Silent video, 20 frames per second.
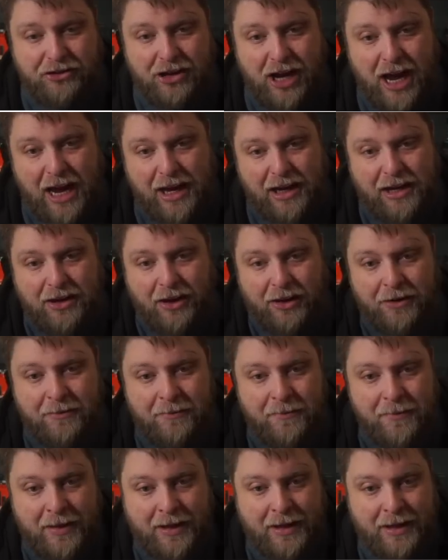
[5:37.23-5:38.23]
icon,
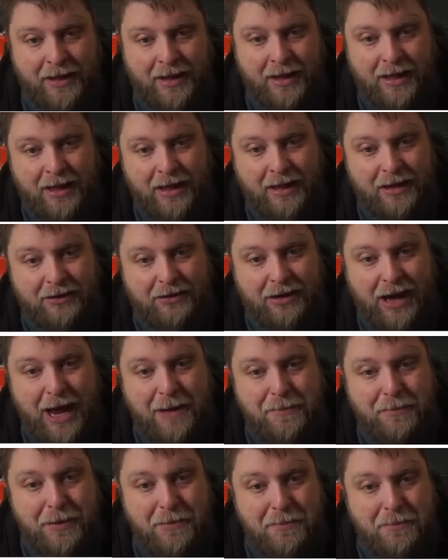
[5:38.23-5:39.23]

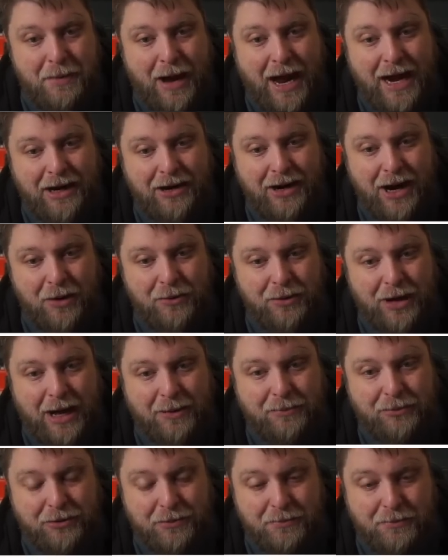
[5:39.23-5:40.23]
type in background
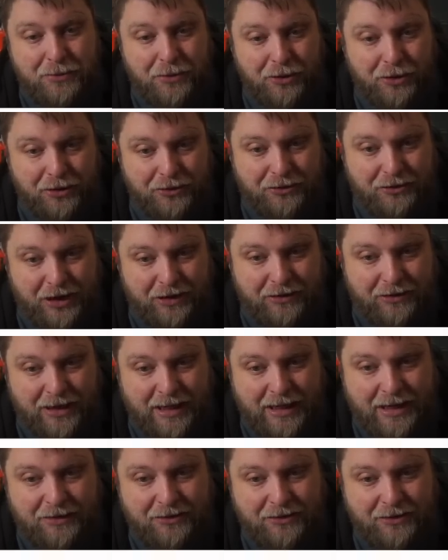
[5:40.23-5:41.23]
apps and process
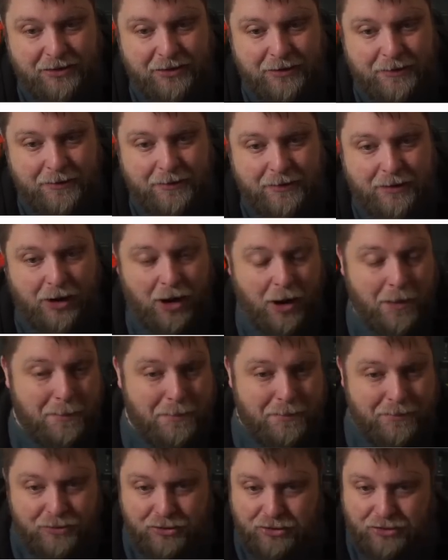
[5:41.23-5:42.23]
list,
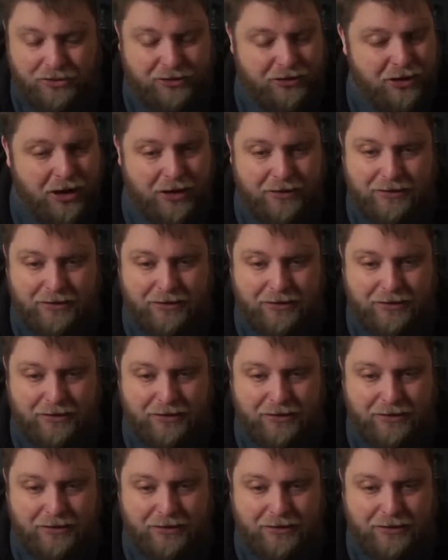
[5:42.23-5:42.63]
or just start